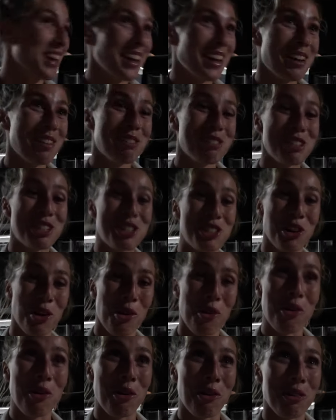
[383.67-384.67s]
It was
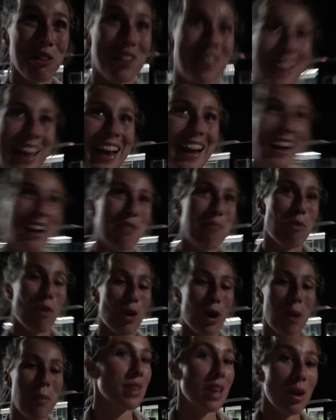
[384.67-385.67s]
so cold in that
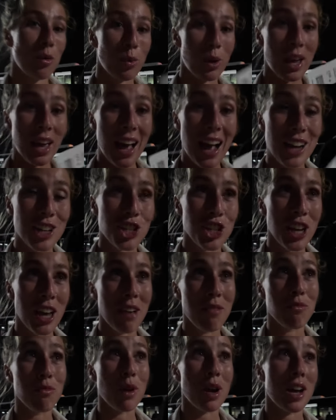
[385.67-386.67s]
airport. We actually
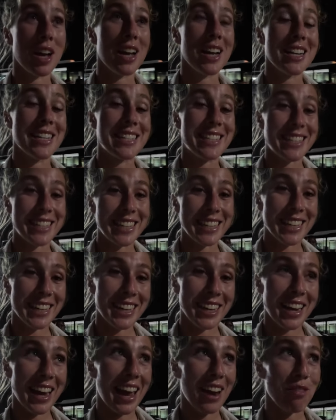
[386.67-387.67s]
have seat
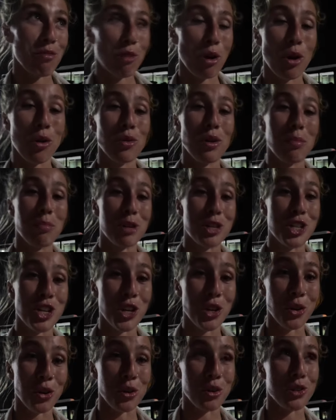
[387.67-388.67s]
and row number
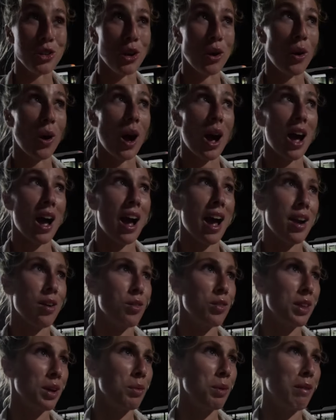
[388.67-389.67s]
two, so I
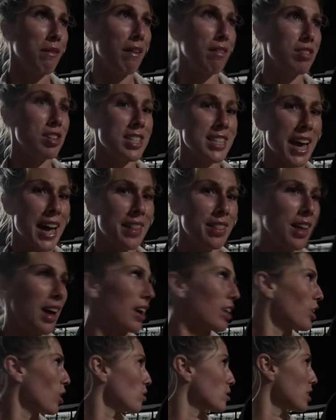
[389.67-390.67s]
don't think we've ever sat that
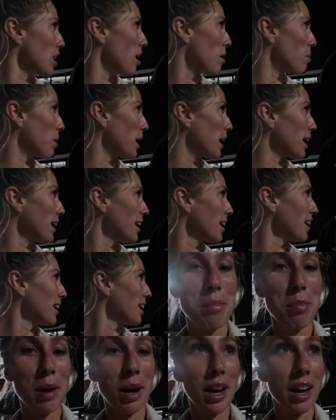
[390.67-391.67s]
close up, eh?
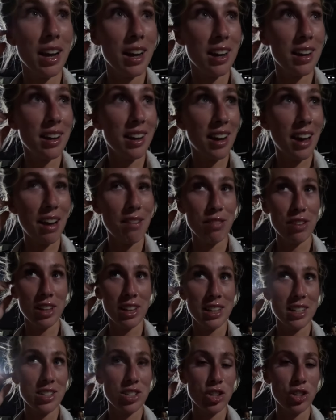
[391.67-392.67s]
But I feel like
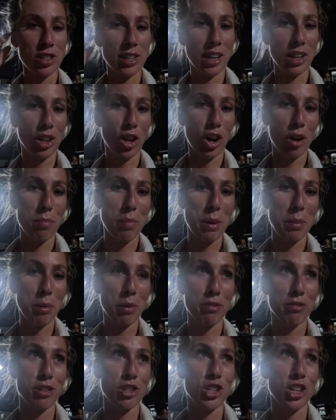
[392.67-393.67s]
this looks like a lot of people
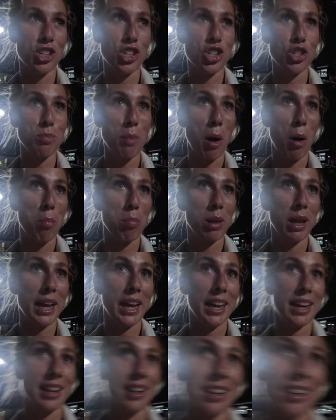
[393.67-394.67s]
for such a small plane.